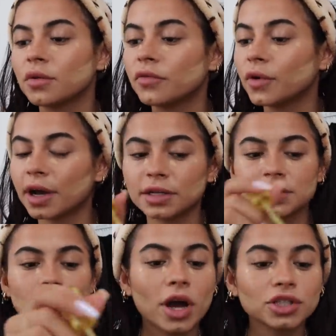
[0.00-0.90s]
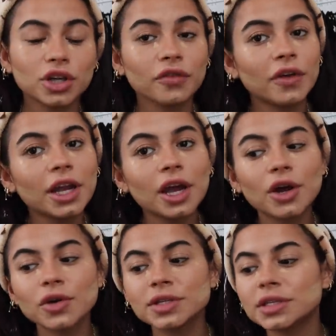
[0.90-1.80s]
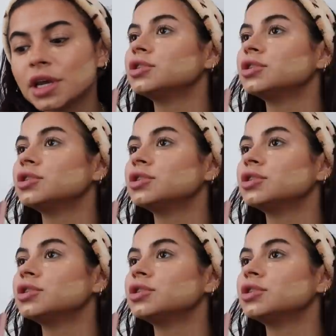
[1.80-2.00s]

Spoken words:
If you guys watch her videos,